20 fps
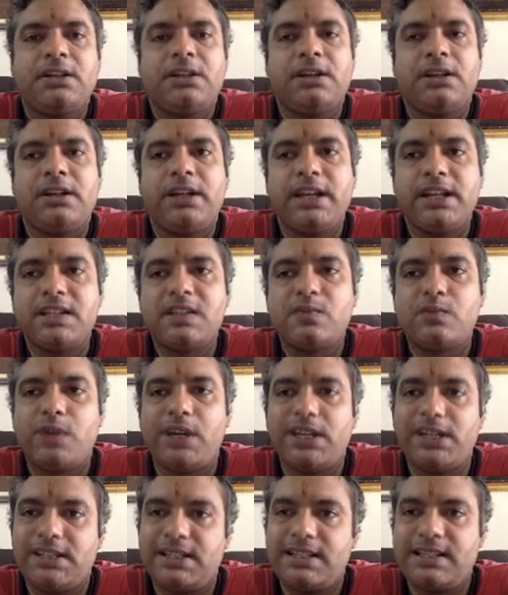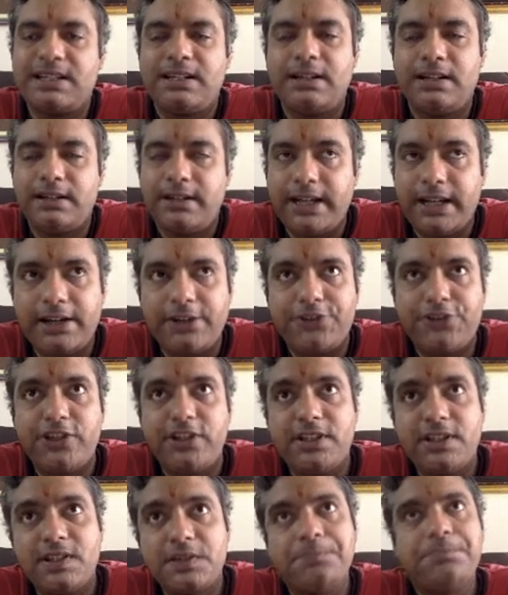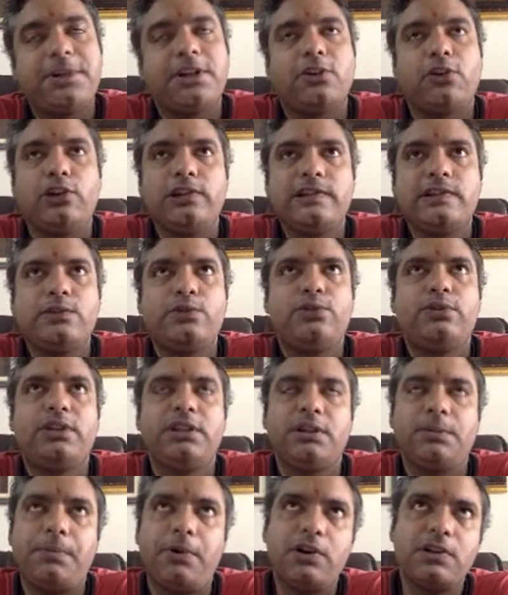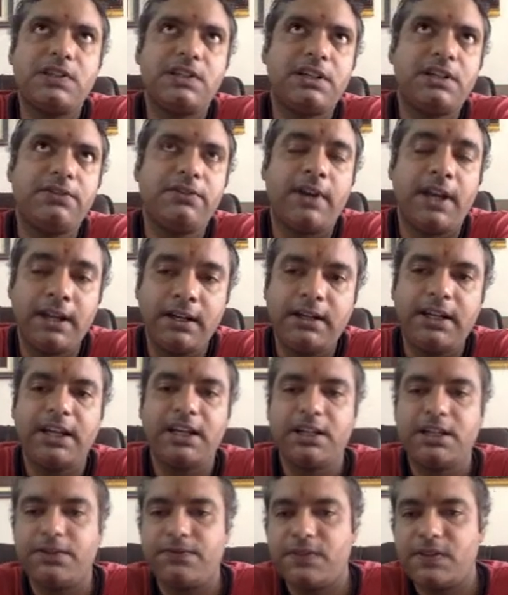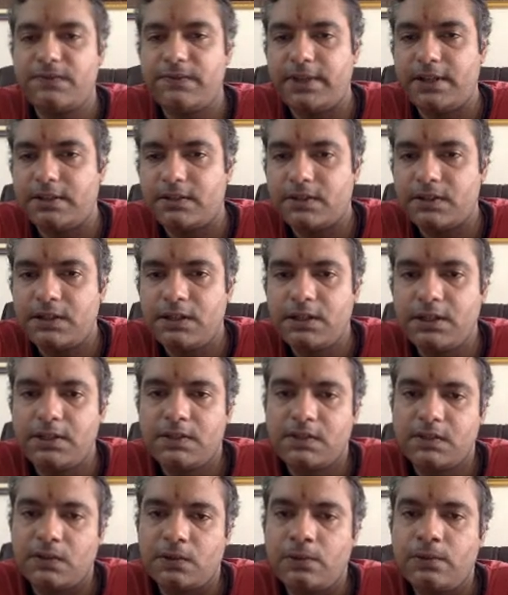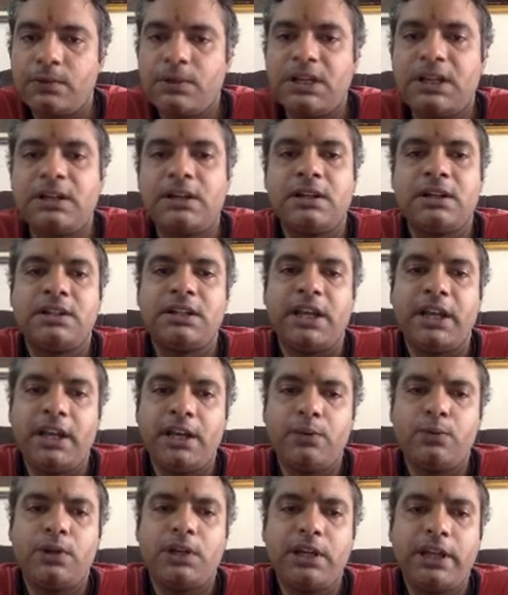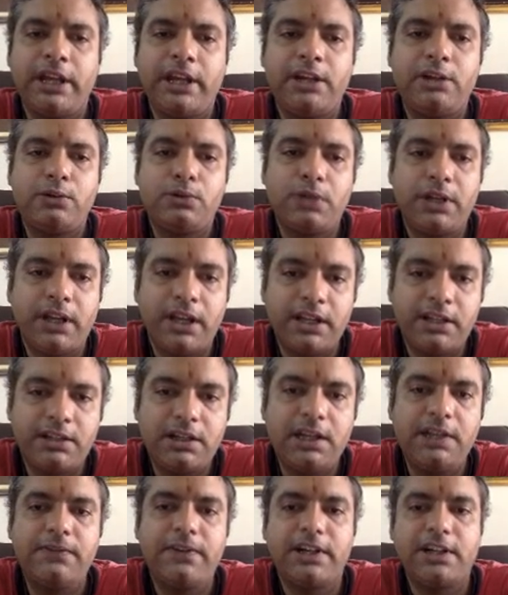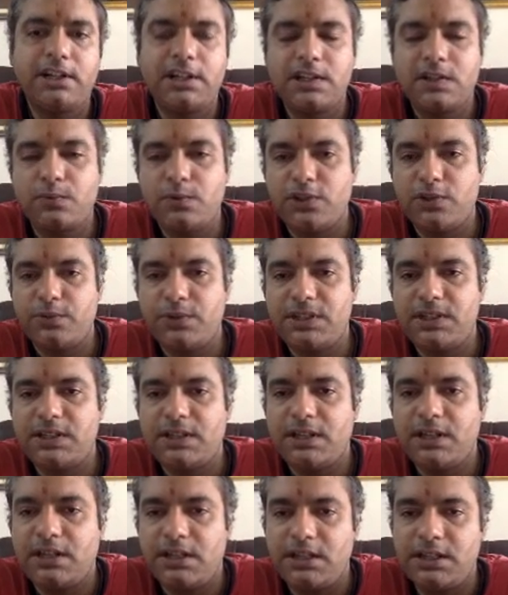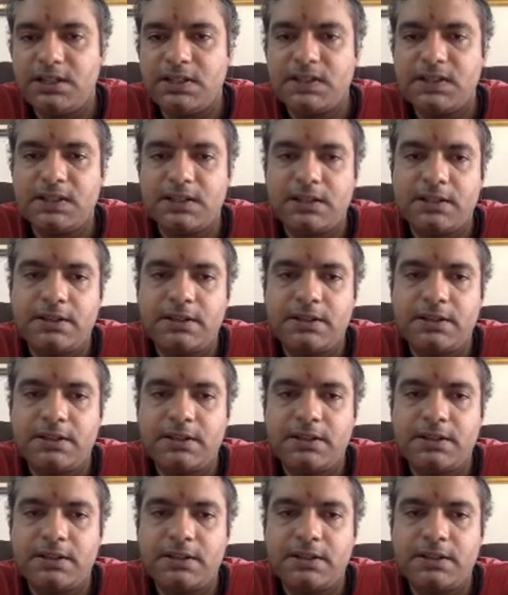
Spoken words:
x, y, and z directions, but also in the positive and negative spheres. So, the A1, A2, and A3 vectors, which we say is